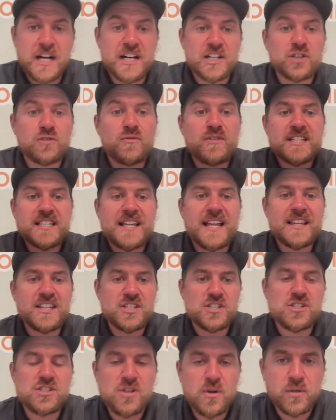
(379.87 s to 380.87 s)
The reason that this
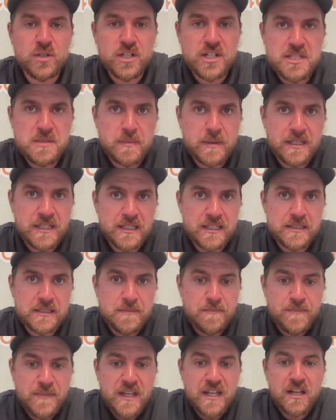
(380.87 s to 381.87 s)
is so good is because
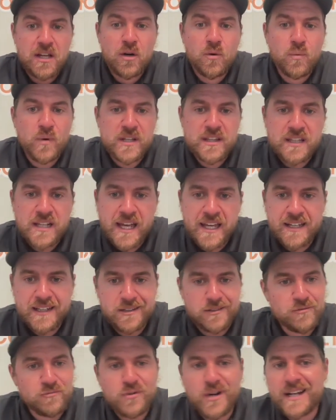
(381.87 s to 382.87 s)
with like
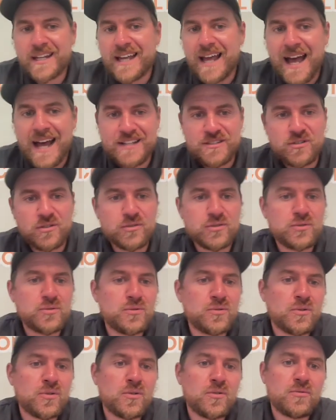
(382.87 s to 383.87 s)
running ads on
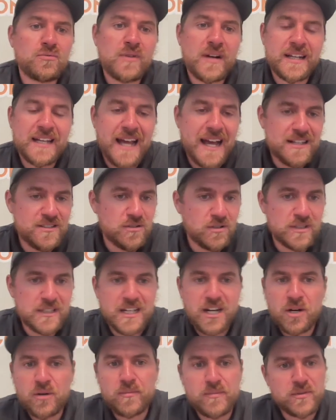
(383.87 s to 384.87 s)
Google, running ads on
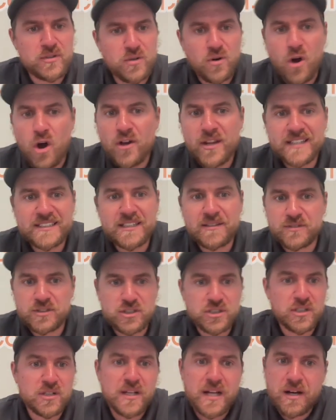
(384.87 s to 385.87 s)
Yelp, you know, all that stuff is
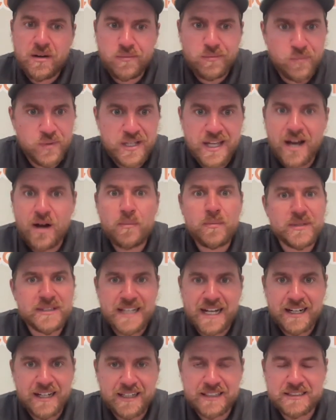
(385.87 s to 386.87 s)
good. We help with
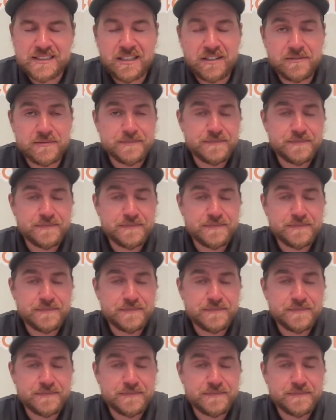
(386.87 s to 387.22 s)
that kind of stuff.